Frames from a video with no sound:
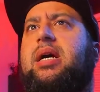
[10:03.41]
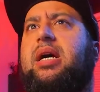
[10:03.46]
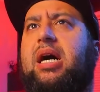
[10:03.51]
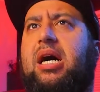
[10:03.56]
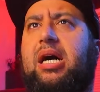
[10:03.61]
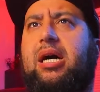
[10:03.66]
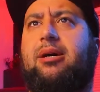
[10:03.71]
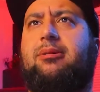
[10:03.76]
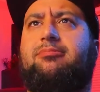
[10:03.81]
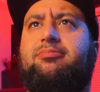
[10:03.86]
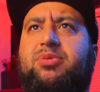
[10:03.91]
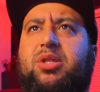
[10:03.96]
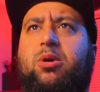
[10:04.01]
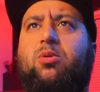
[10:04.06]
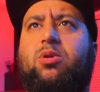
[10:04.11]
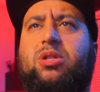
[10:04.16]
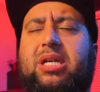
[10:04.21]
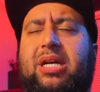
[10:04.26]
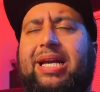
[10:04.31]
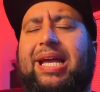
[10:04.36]
There
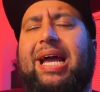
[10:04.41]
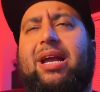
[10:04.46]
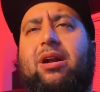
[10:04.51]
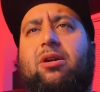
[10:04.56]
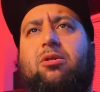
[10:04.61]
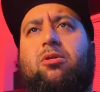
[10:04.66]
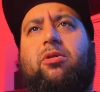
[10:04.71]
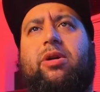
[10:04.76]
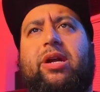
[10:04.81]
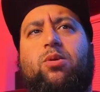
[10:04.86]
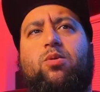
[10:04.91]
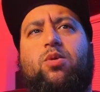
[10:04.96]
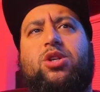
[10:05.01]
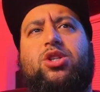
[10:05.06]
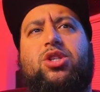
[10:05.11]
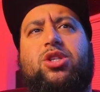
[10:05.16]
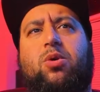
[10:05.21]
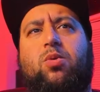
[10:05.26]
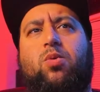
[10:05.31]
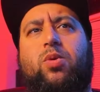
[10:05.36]
was a category in
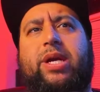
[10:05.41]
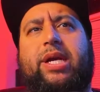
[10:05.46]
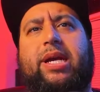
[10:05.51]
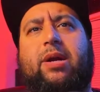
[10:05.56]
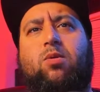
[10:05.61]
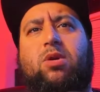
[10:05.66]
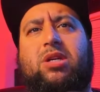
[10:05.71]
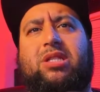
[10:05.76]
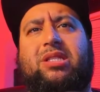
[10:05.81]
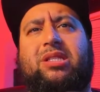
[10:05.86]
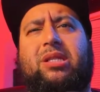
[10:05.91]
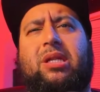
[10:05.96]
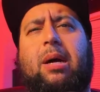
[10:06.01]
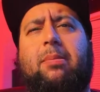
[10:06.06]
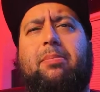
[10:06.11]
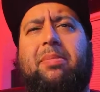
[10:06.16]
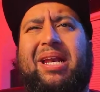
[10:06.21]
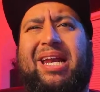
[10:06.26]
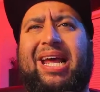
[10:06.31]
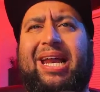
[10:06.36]
which The Weeknd was
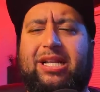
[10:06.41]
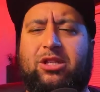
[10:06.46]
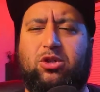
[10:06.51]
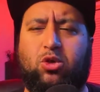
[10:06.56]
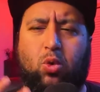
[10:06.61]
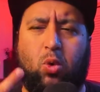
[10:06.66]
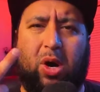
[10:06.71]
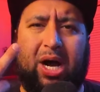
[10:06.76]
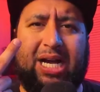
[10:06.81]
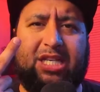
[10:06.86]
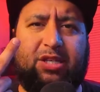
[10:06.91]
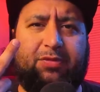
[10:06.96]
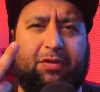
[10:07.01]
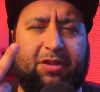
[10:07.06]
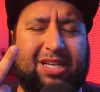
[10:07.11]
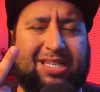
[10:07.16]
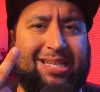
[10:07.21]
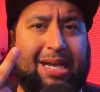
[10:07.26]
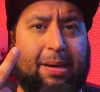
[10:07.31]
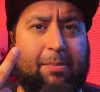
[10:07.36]
nominated twice for
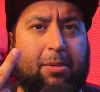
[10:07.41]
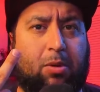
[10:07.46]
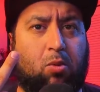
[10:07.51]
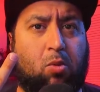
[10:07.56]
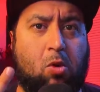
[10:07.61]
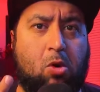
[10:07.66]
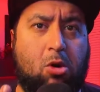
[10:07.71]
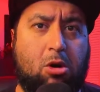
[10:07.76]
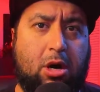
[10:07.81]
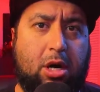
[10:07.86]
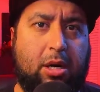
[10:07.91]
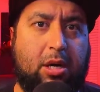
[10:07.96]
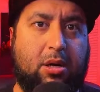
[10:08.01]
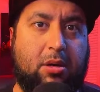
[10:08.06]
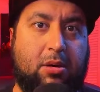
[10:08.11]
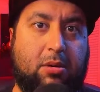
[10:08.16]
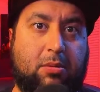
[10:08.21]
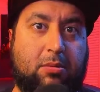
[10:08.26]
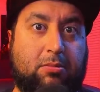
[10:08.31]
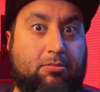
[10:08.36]
the same award,
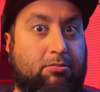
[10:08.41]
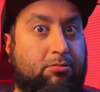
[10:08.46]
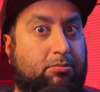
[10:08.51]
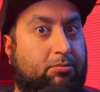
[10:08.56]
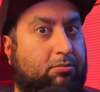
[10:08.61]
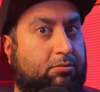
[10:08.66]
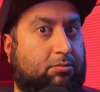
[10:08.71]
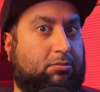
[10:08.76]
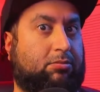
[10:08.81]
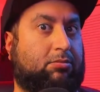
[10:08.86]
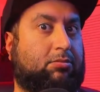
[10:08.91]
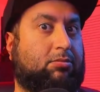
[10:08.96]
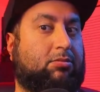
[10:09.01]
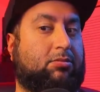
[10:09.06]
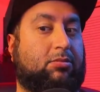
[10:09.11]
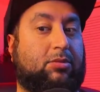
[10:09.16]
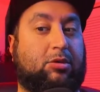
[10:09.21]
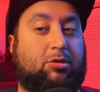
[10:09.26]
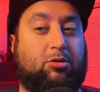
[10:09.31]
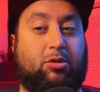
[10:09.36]

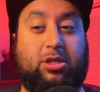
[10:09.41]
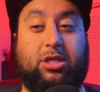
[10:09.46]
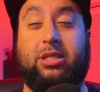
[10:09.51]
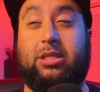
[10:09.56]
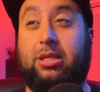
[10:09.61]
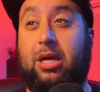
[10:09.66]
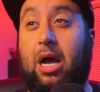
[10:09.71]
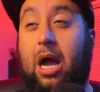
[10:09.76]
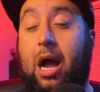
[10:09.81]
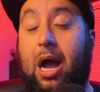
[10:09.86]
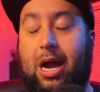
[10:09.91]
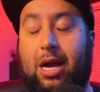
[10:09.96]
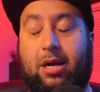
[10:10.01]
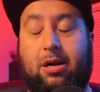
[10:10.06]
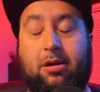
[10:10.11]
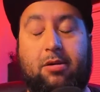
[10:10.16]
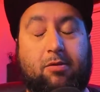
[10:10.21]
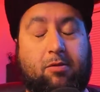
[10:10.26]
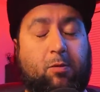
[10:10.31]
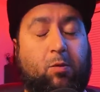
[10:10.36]
which is odd,
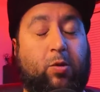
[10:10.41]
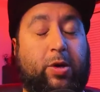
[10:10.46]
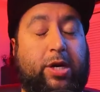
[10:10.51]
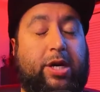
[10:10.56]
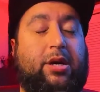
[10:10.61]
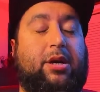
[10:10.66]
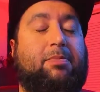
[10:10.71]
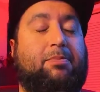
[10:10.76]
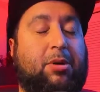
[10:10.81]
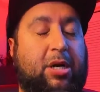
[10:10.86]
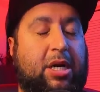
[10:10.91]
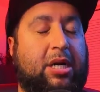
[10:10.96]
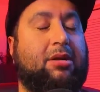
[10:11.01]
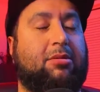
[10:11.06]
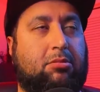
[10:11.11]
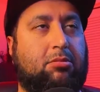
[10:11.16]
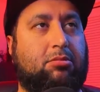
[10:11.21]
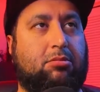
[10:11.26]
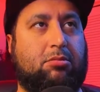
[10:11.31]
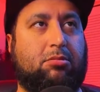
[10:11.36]
weird, but
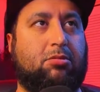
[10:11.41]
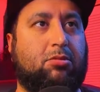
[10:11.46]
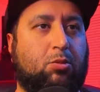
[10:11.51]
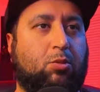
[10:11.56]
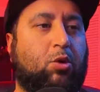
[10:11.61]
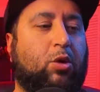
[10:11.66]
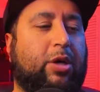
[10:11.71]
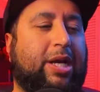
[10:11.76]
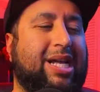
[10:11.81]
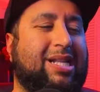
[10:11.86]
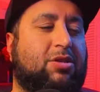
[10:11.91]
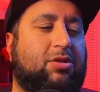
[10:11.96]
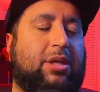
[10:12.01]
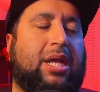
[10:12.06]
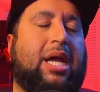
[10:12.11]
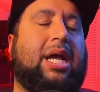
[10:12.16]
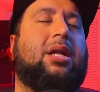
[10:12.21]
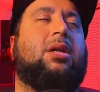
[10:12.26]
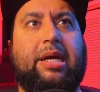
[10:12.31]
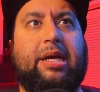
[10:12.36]
we'll get to
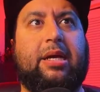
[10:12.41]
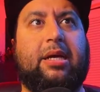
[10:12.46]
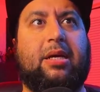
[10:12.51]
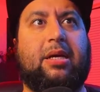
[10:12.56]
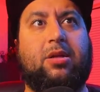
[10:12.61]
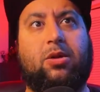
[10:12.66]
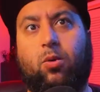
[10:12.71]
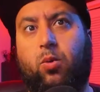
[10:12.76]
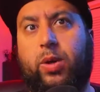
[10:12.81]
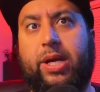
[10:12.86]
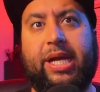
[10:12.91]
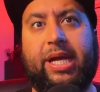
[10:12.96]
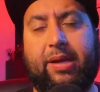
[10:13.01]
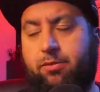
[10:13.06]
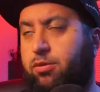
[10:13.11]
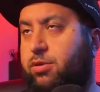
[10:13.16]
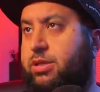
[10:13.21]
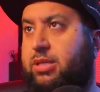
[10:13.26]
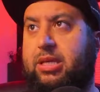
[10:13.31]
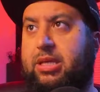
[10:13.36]
that. The
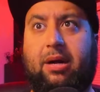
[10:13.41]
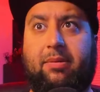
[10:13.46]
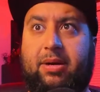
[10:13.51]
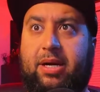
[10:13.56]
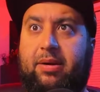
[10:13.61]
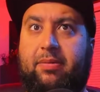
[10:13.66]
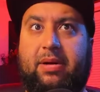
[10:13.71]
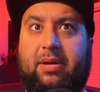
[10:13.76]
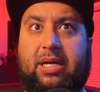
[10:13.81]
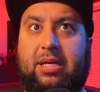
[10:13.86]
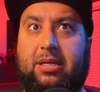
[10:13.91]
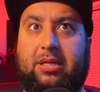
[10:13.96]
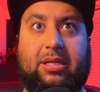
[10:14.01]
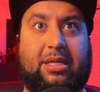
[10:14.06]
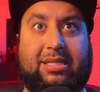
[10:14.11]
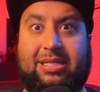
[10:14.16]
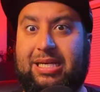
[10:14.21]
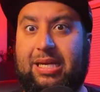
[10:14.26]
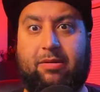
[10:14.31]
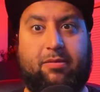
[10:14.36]
Weeknd was nominated in
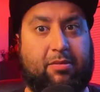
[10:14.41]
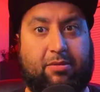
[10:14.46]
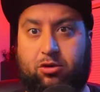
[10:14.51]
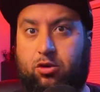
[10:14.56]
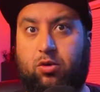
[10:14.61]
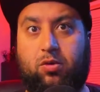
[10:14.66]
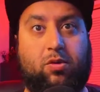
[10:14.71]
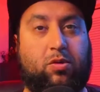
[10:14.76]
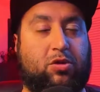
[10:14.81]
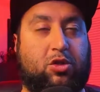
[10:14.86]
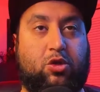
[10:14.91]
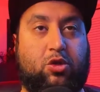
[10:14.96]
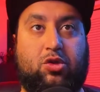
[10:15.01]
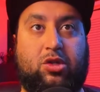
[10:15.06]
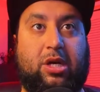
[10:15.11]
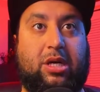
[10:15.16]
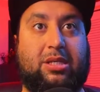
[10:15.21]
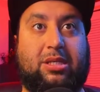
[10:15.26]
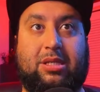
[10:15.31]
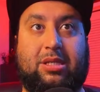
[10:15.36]
the same two
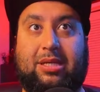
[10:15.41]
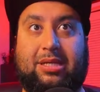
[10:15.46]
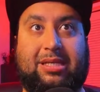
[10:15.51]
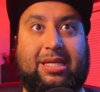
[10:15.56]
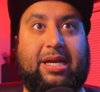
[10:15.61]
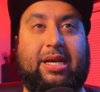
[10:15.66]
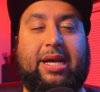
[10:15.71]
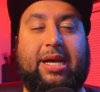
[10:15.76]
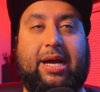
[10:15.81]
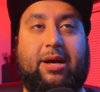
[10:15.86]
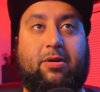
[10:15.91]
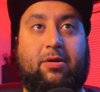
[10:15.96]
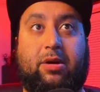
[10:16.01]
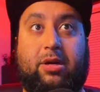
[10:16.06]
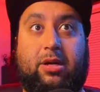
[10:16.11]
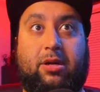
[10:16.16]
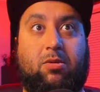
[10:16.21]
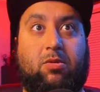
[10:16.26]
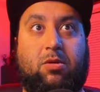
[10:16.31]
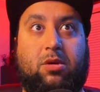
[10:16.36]
songs in the same category
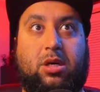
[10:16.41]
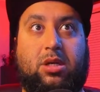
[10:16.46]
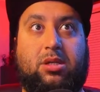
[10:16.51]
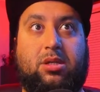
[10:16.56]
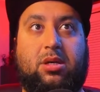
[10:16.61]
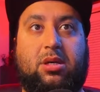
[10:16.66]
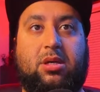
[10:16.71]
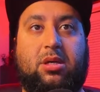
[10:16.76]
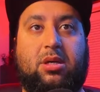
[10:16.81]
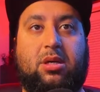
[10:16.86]
in the awards.